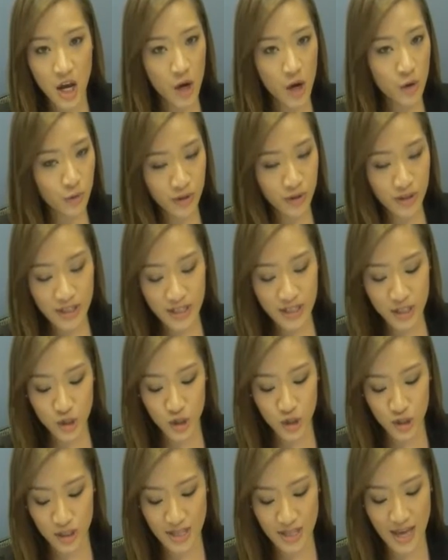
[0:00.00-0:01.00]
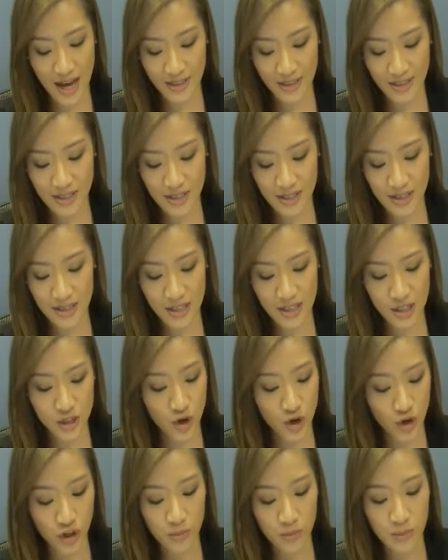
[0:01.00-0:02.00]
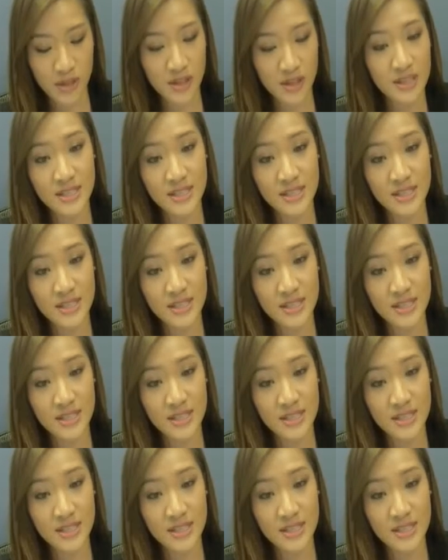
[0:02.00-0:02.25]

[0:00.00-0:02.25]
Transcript: It really is just that. It's a document